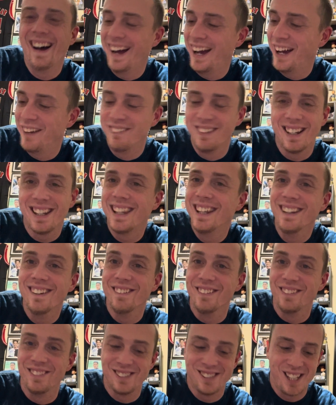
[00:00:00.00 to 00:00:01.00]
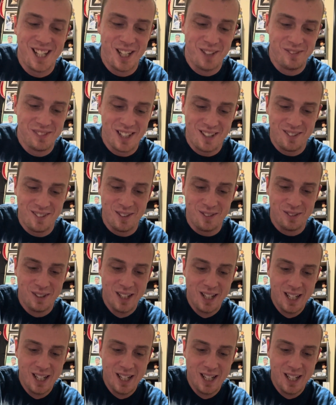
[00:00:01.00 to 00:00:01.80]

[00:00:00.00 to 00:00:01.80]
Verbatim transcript: I'm going to kill those names. I don't know.